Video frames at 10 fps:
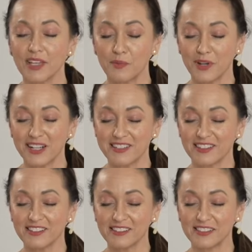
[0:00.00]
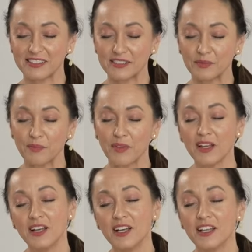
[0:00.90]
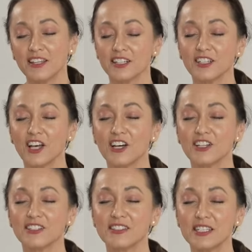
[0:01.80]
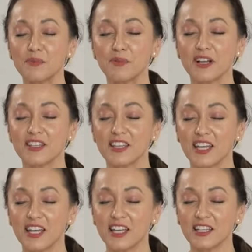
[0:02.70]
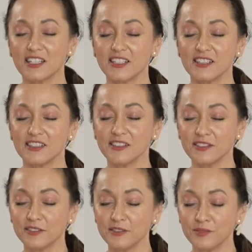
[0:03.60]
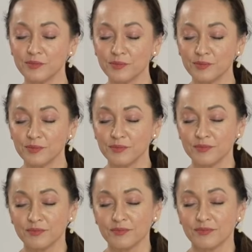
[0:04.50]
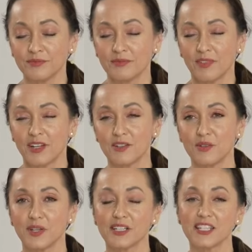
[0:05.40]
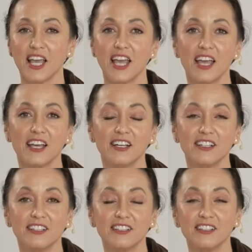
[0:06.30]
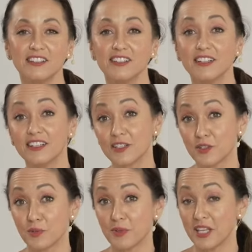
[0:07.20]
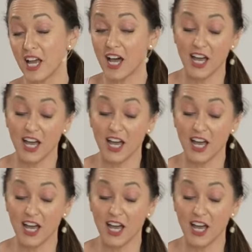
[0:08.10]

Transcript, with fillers: and presence. And then a long, deep breath in. And as you exhale, let's open the